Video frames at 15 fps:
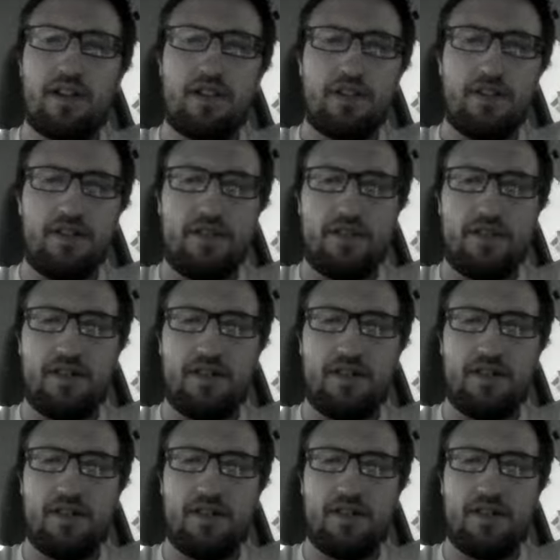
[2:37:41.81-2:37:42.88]
Yeah.
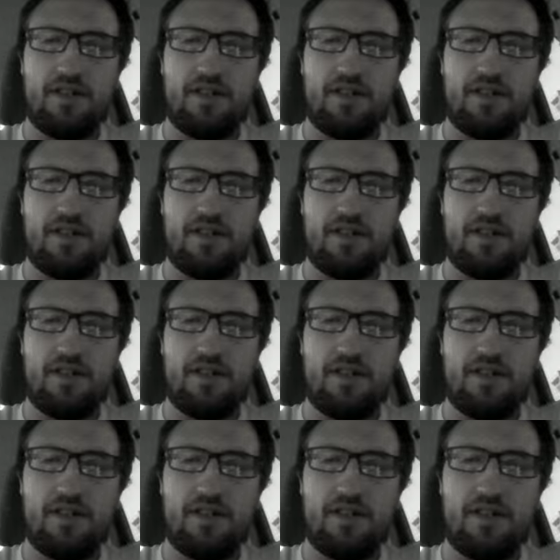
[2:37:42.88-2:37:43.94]
All right. I didn't
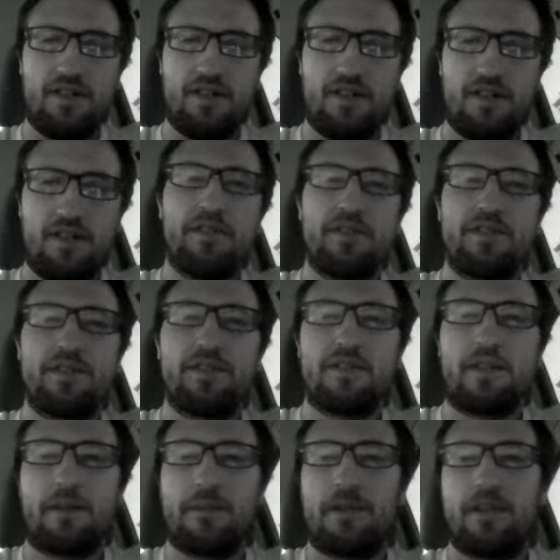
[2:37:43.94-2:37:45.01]
make it 3 hours.
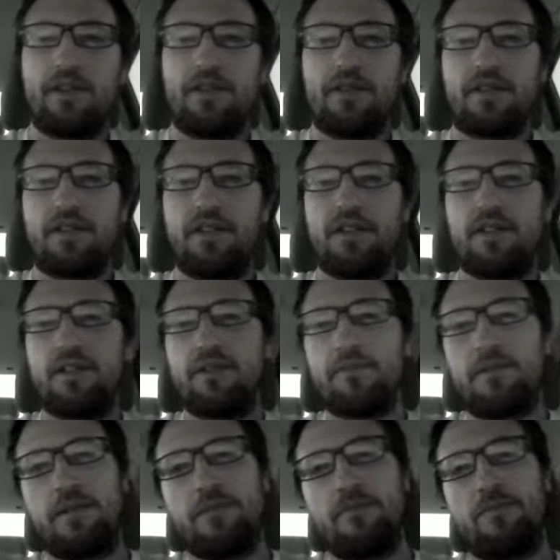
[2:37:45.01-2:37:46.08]
I mean, I did okay.
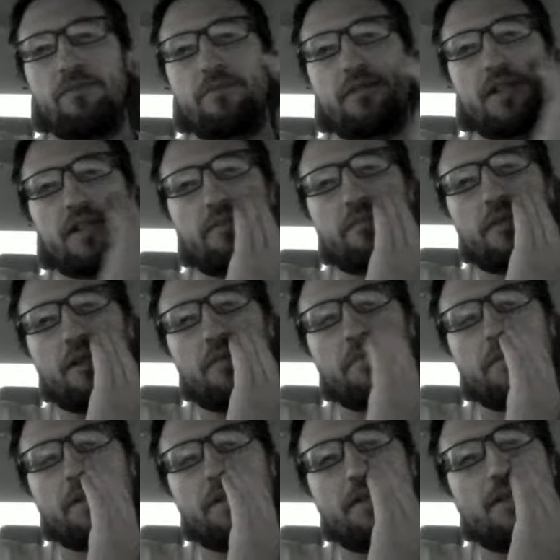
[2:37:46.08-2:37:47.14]
Got some problems
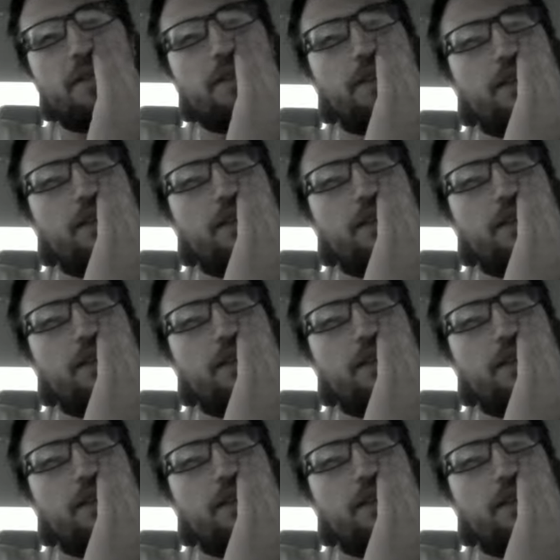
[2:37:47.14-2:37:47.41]
done.